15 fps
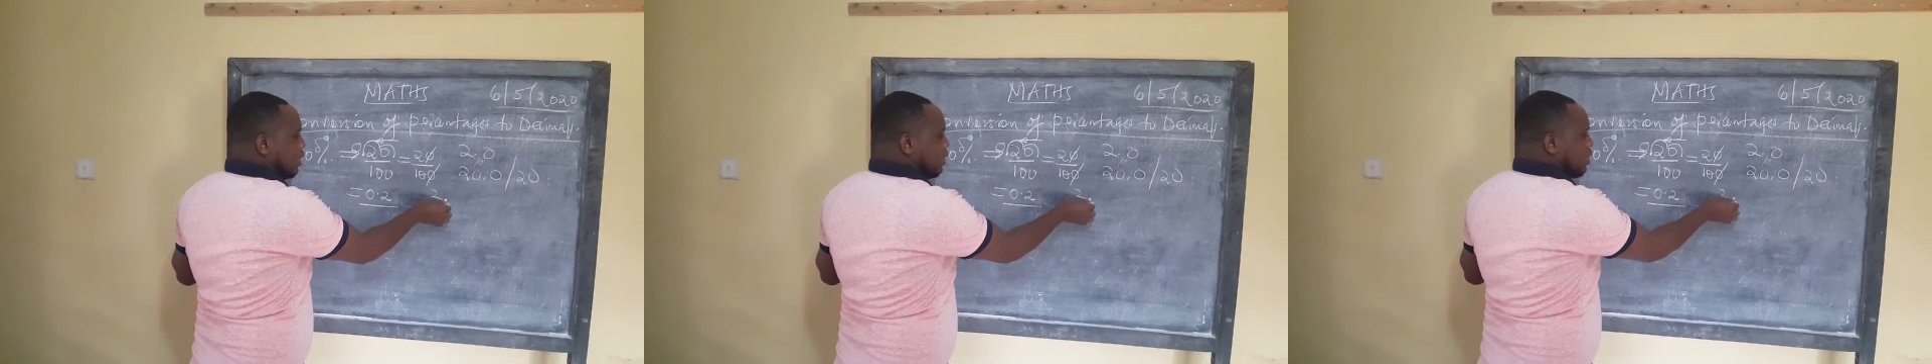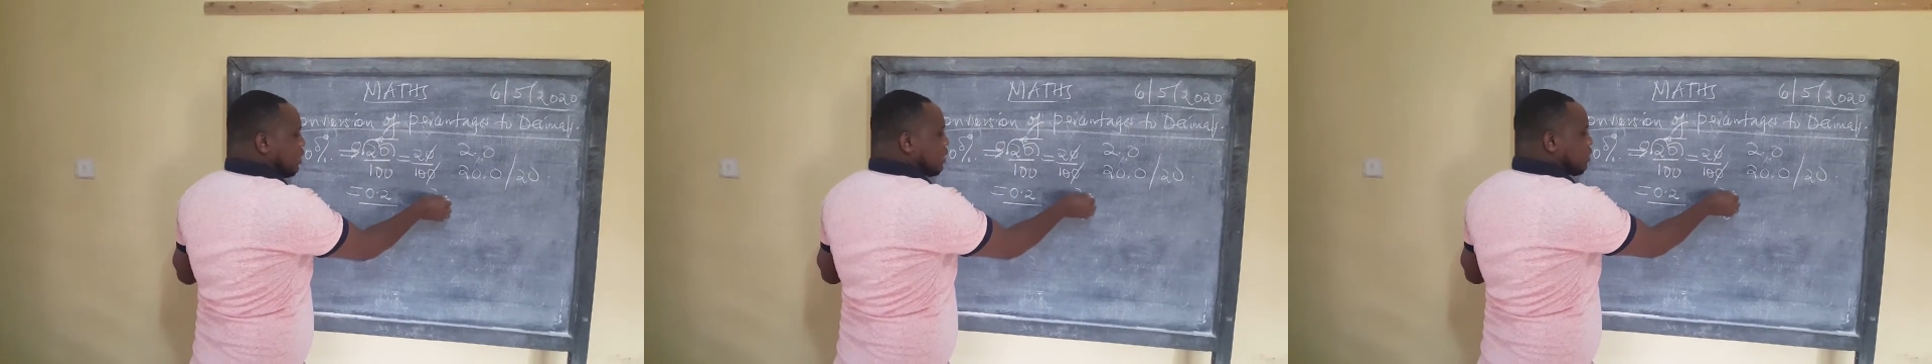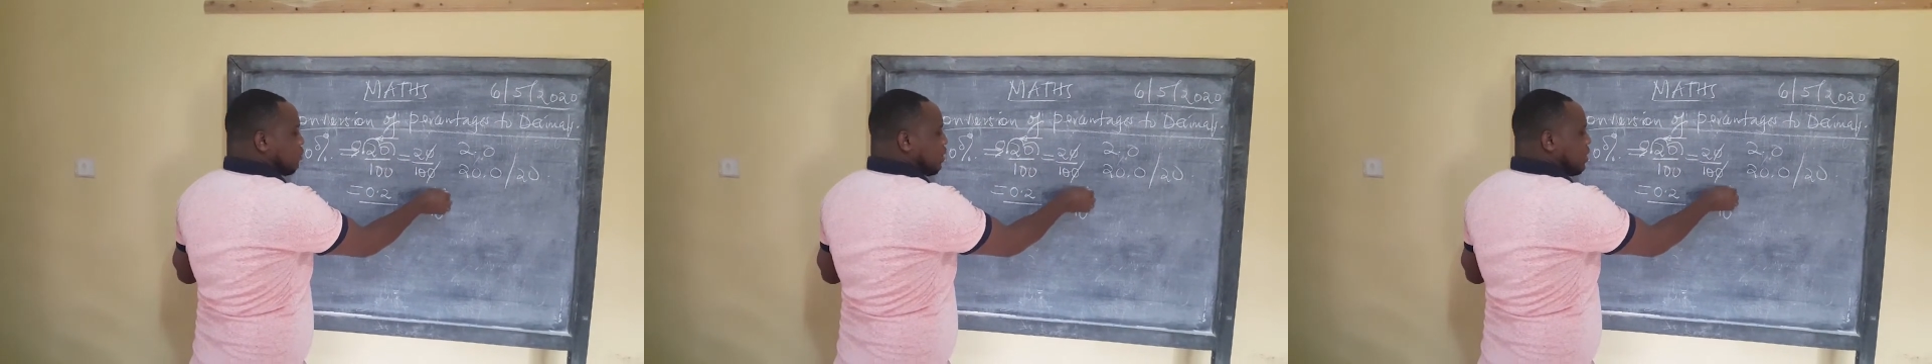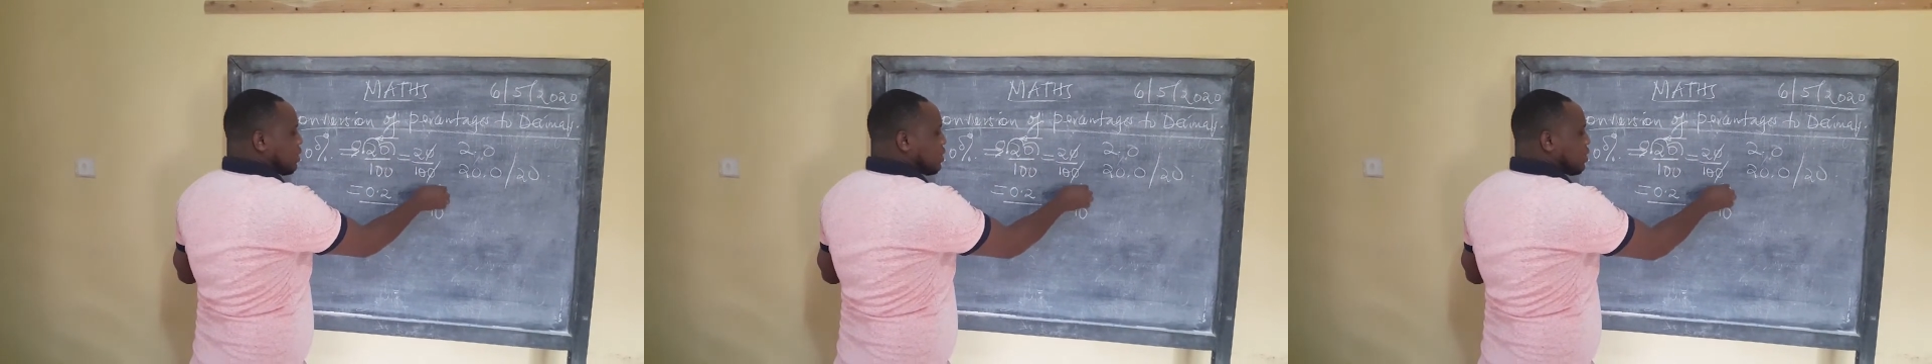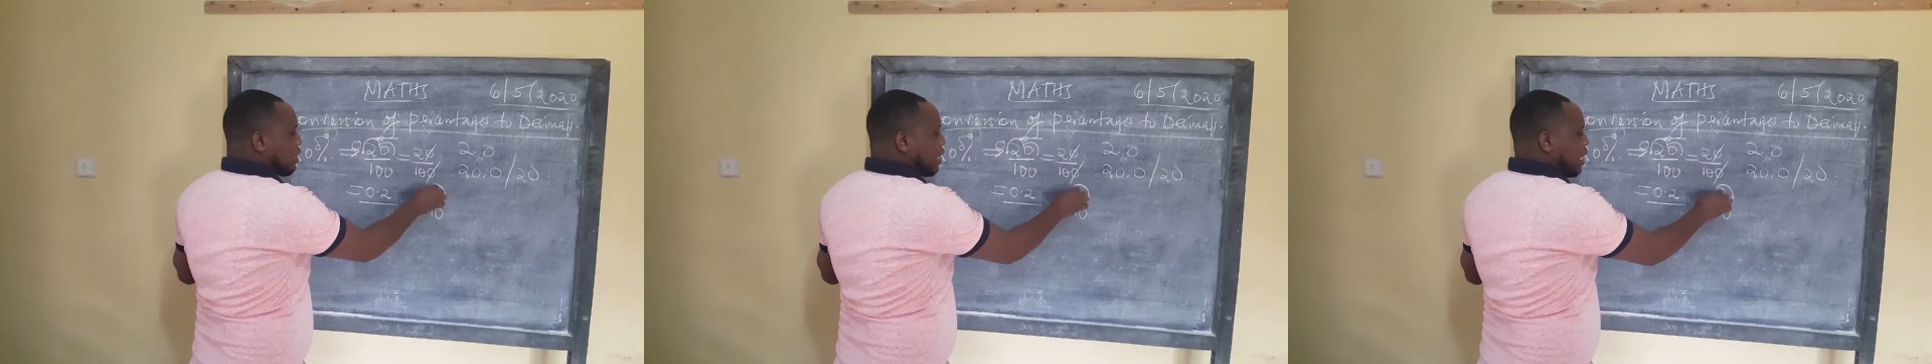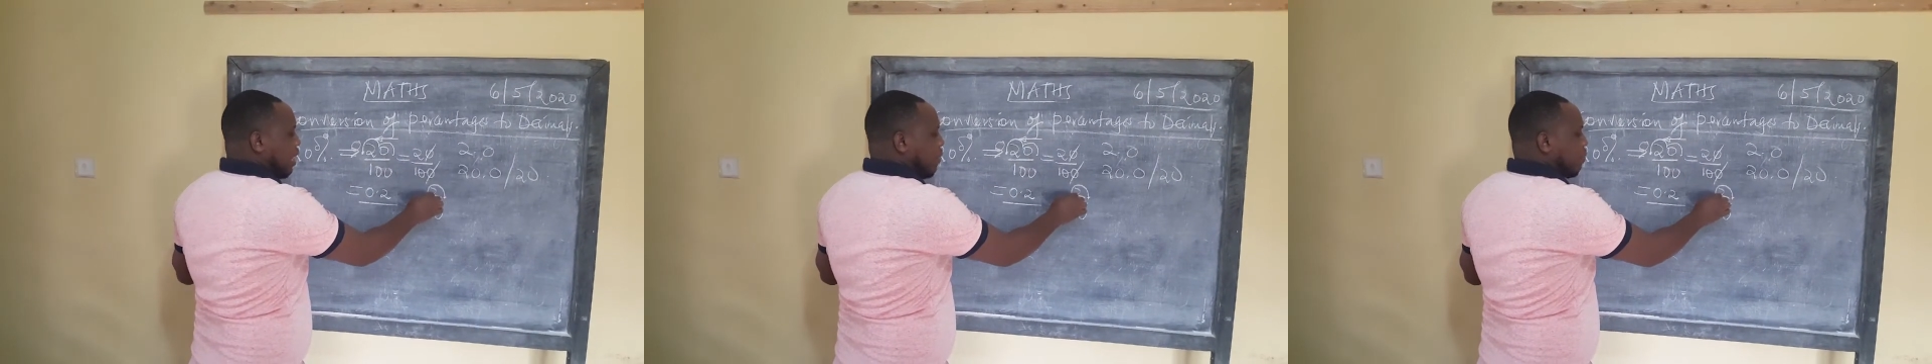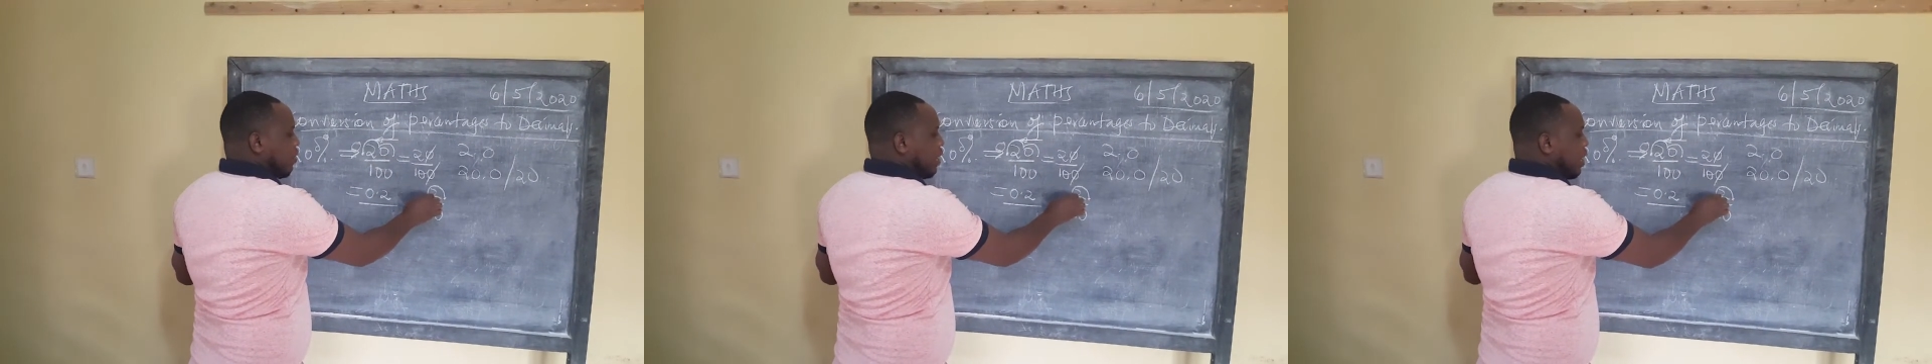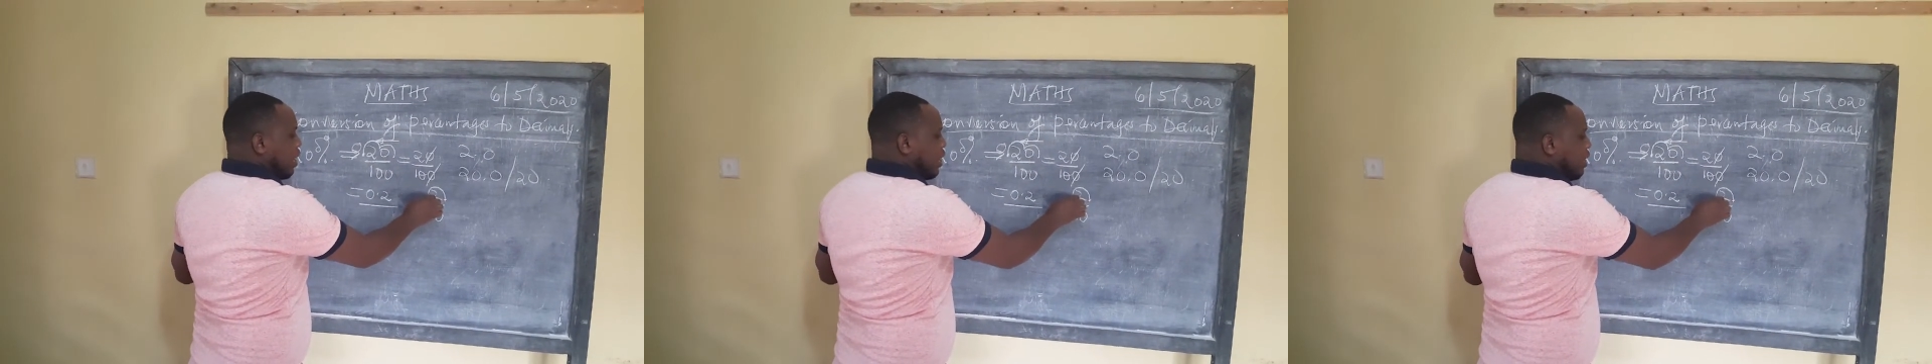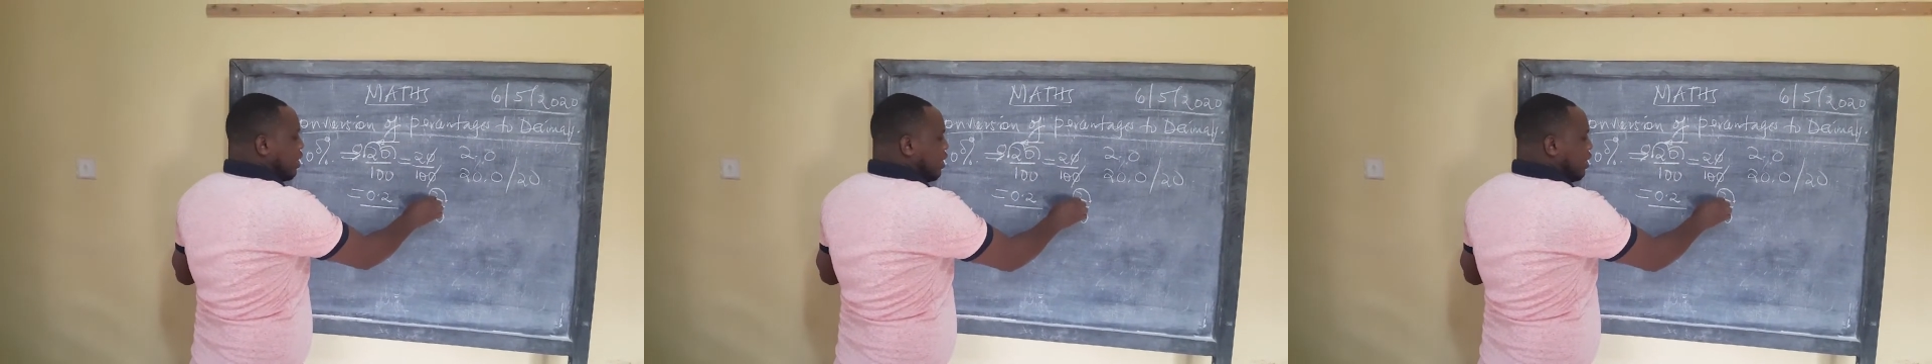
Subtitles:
This means it will come there.